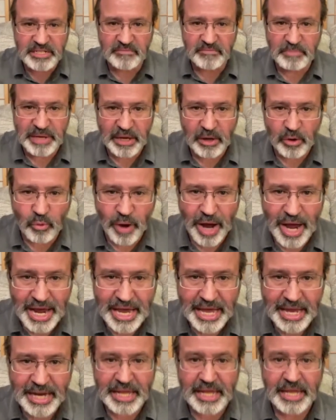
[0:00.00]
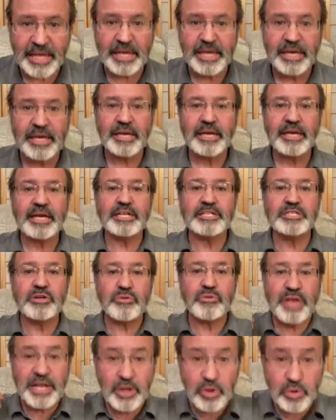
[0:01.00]
of being quiet, is so
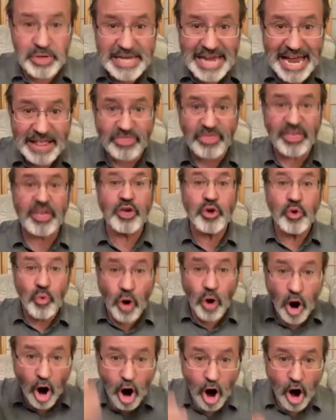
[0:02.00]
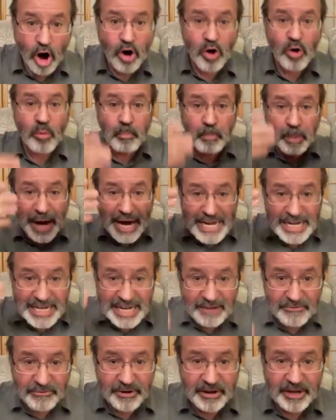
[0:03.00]
that you get that you are, by
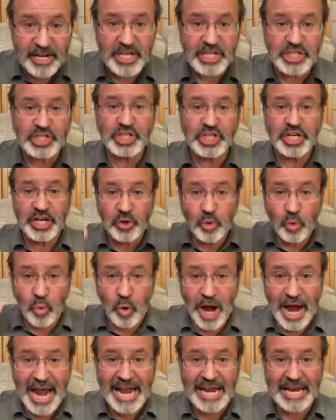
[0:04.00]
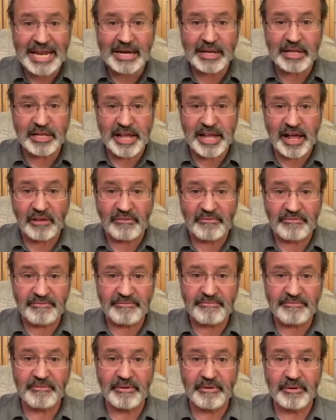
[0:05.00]
definition, quiet
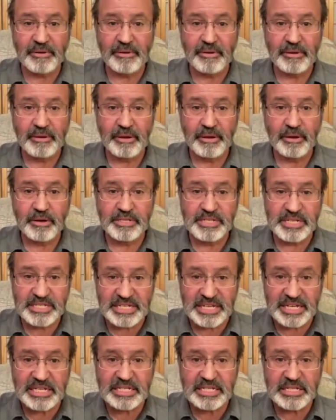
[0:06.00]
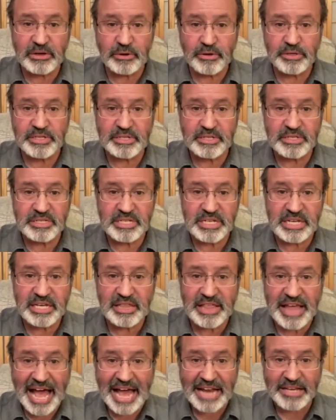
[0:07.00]
itself. Because it's easier to see
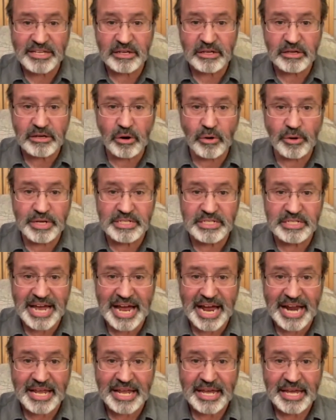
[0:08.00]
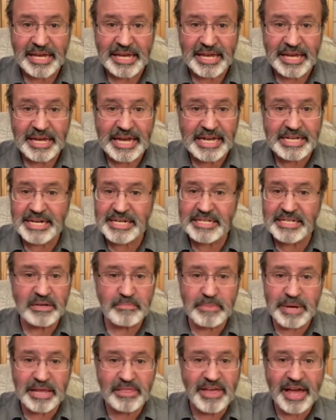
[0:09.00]
that, to notice that. It doesn't
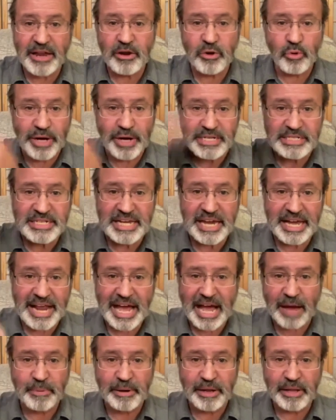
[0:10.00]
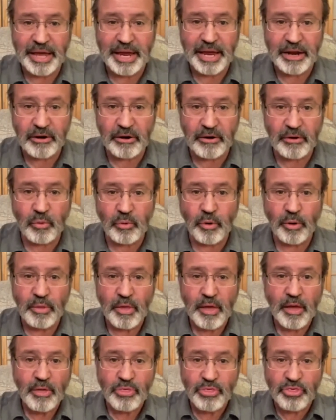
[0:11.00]
mean that noise can't happen later, or
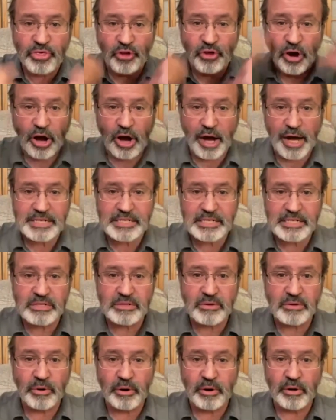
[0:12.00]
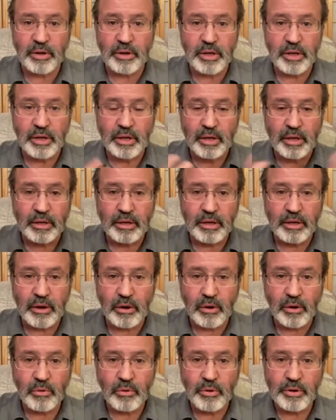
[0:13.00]
thoughts, or,
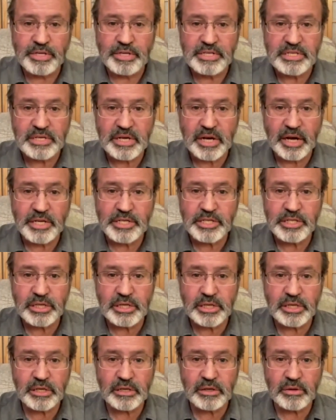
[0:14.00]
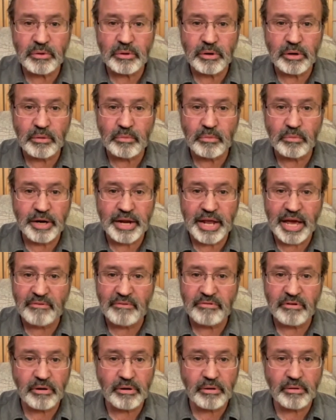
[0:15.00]
or discussion, or
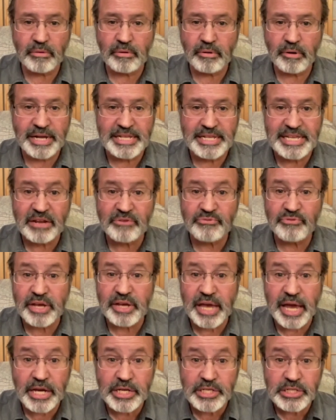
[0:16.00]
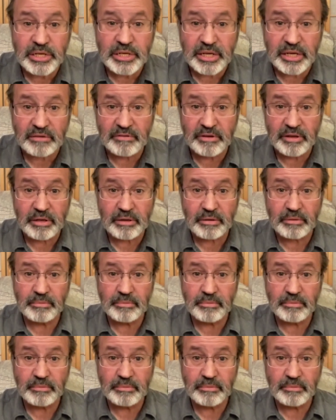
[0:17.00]
whatever, or identification even.